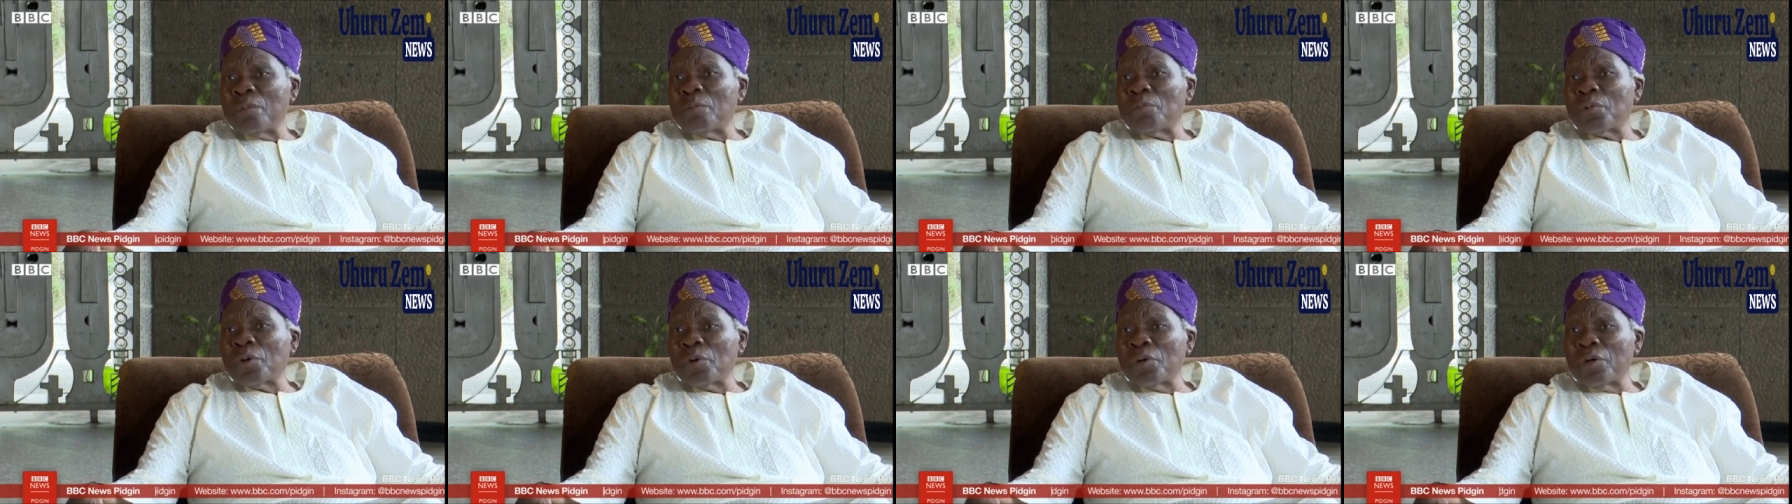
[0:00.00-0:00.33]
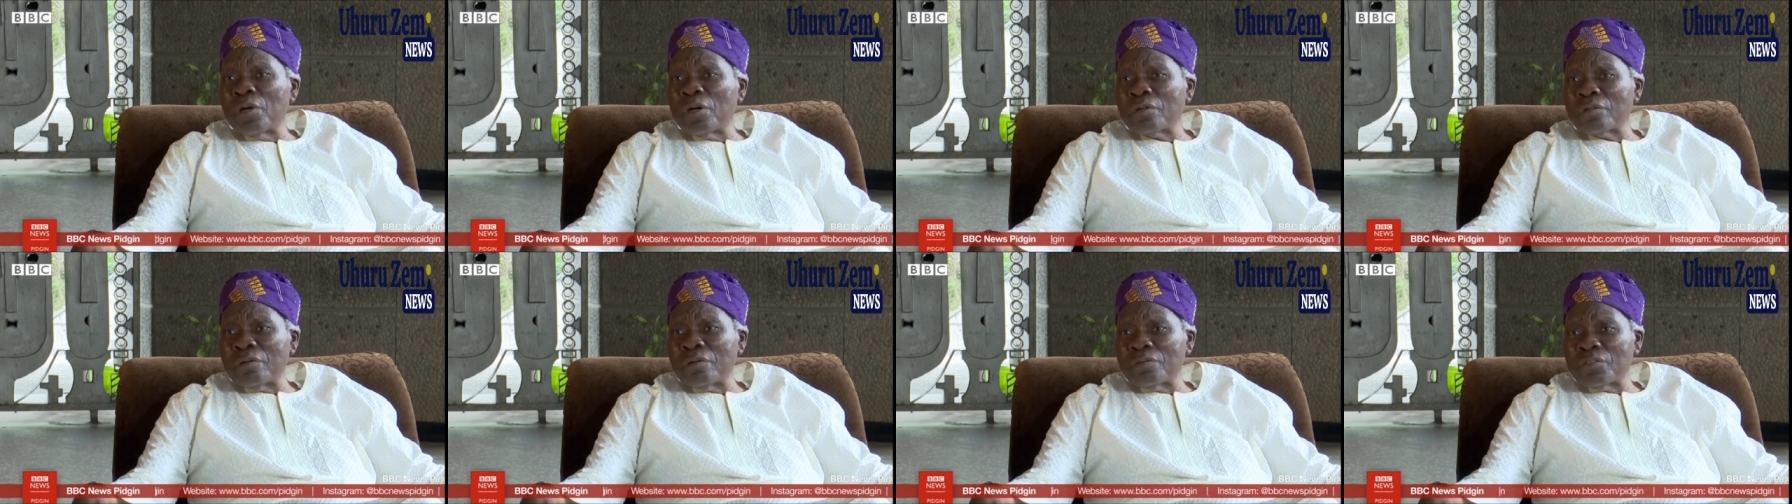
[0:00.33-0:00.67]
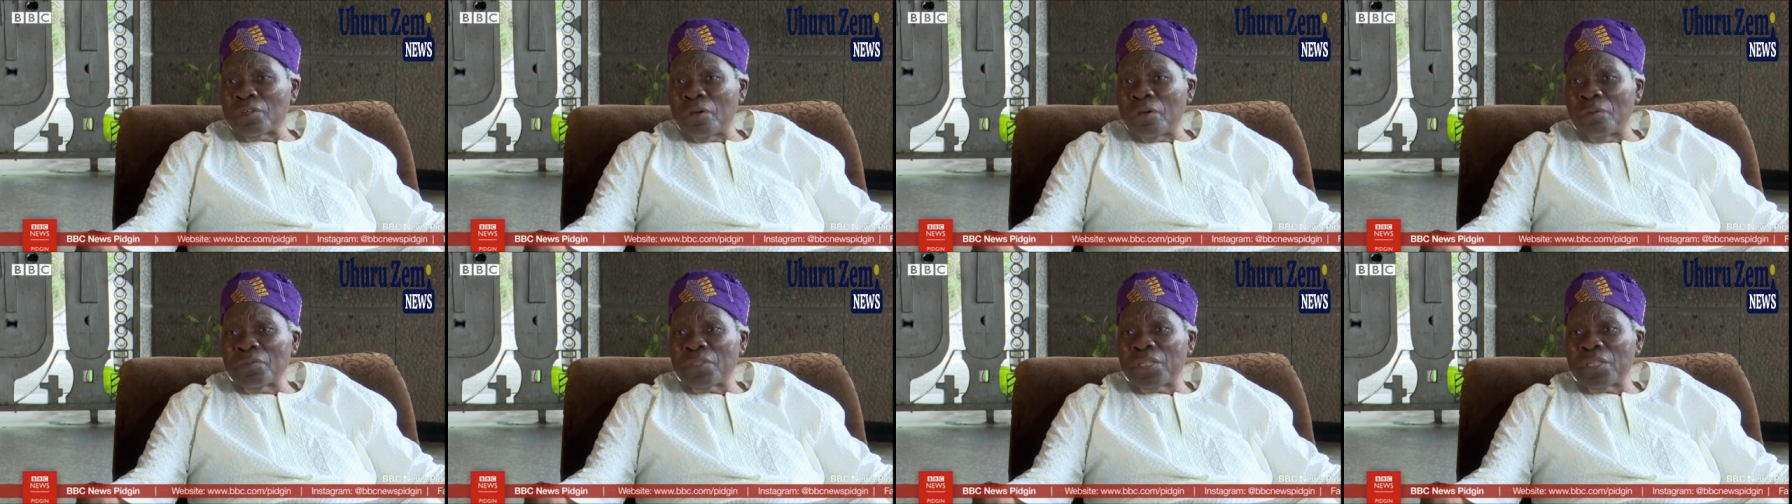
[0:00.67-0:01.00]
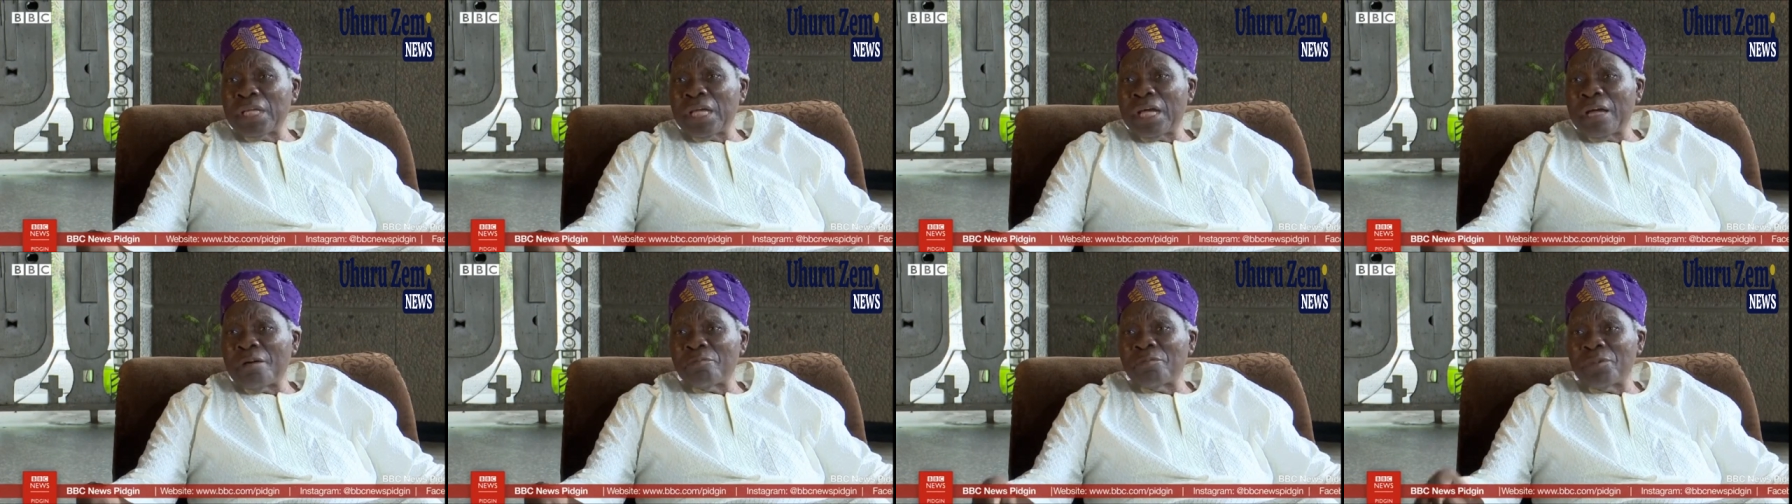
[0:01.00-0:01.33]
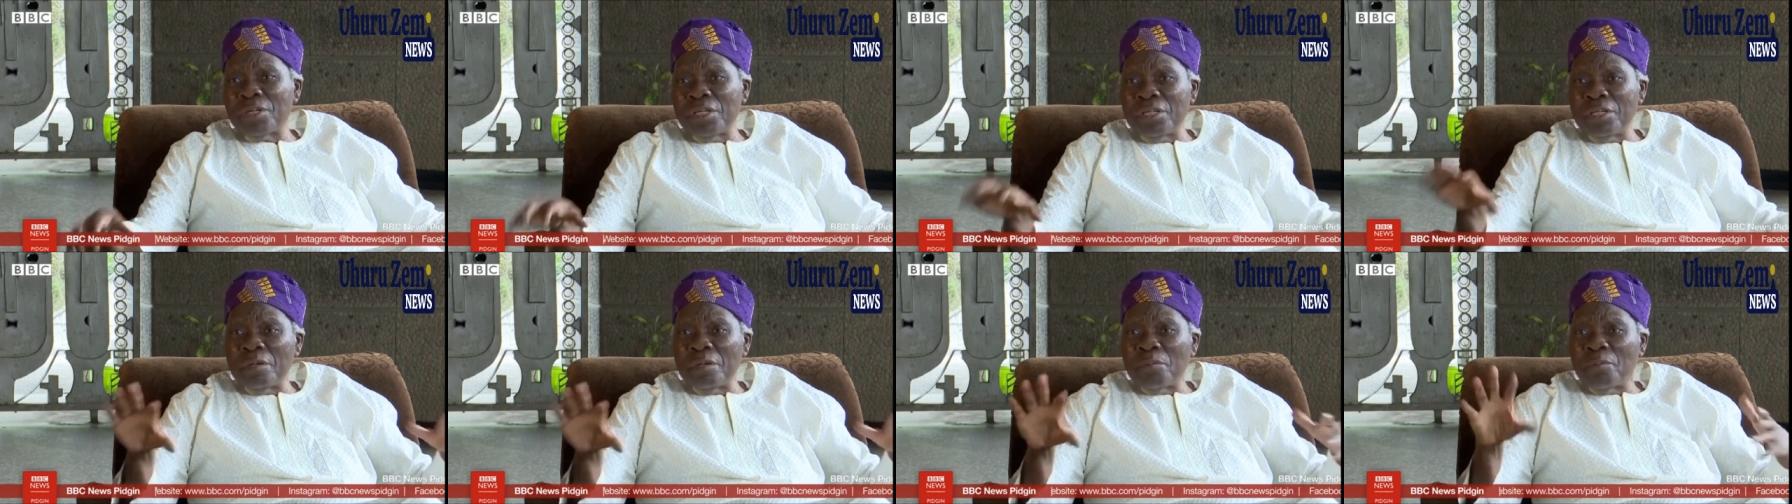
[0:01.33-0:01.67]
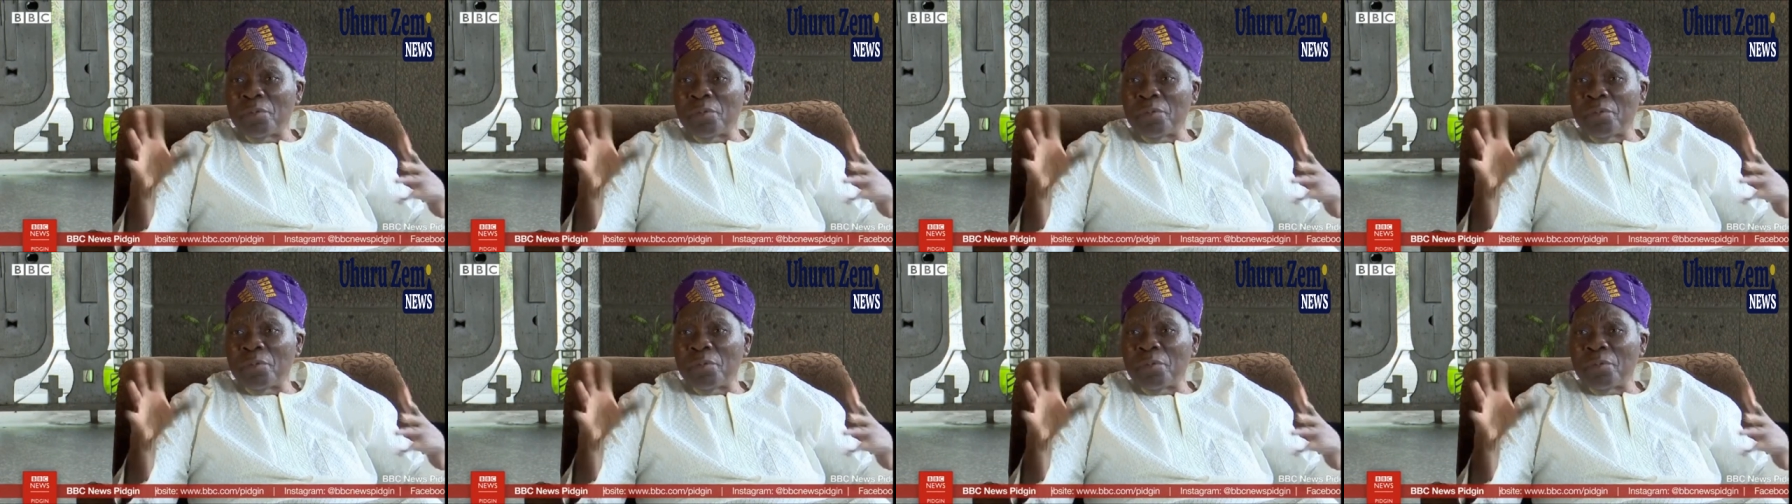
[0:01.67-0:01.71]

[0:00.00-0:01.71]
a product of something happening in the